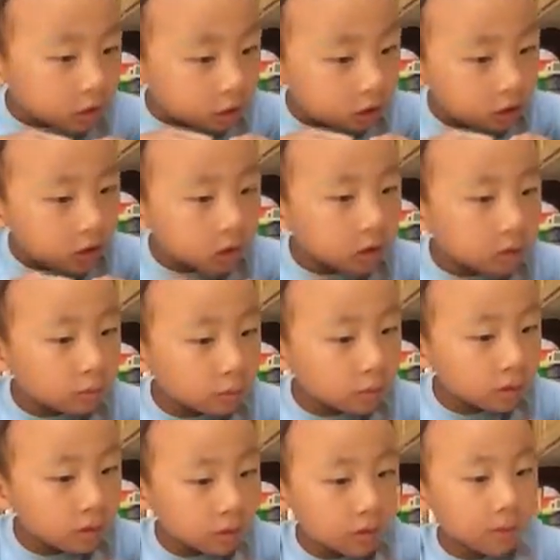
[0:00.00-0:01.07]
She
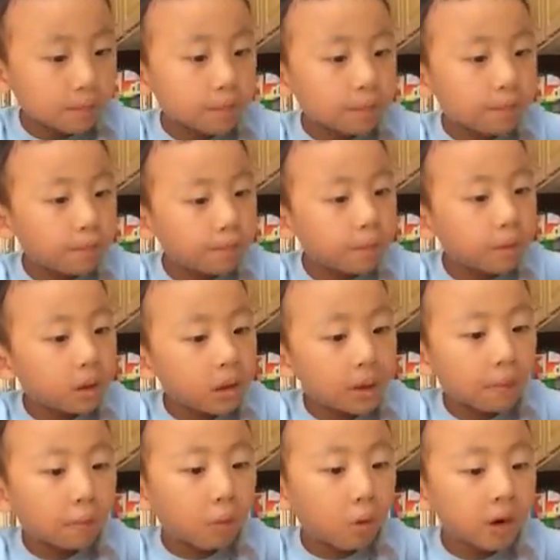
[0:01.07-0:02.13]
wore
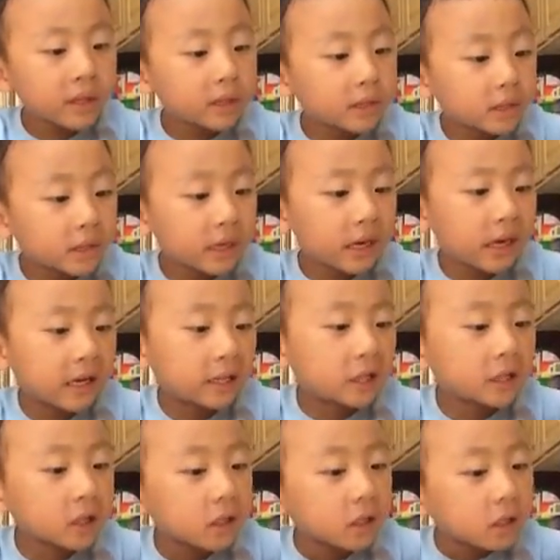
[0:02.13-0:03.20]
a pointy
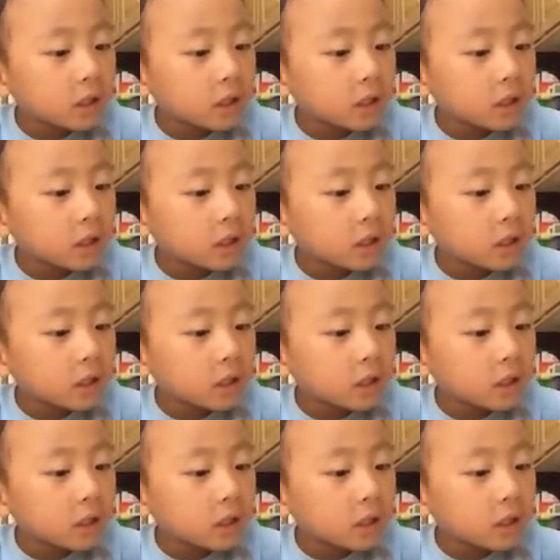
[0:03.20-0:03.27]
hat.